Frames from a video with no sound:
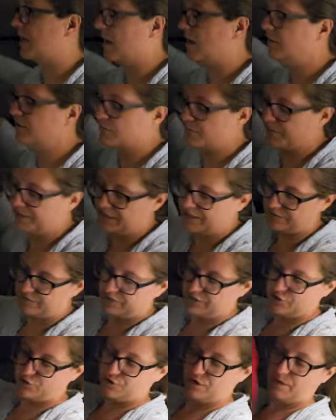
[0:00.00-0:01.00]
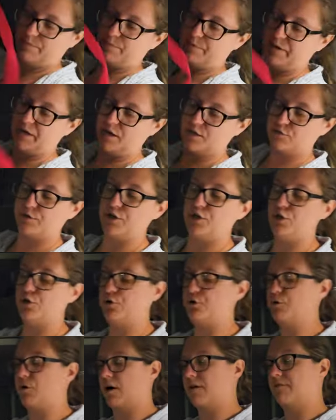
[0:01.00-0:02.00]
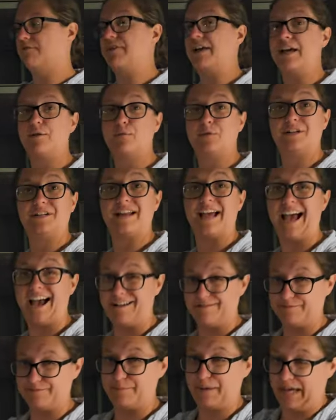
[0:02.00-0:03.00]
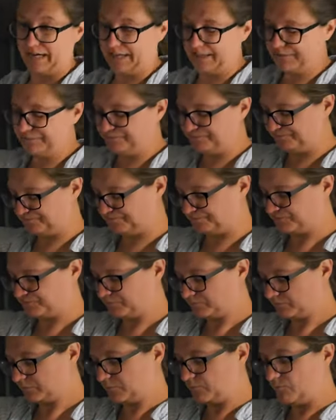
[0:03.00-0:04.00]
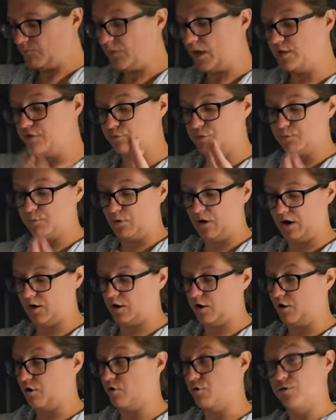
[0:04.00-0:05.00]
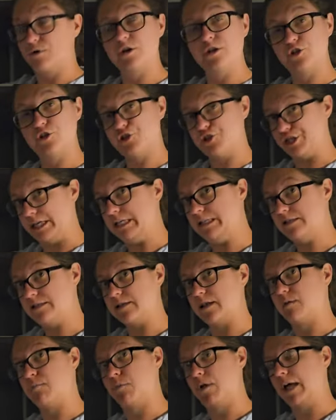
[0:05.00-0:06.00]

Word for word: else we did for this trip, because we knew our van wouldn't have bedding, is we brought our own sheets and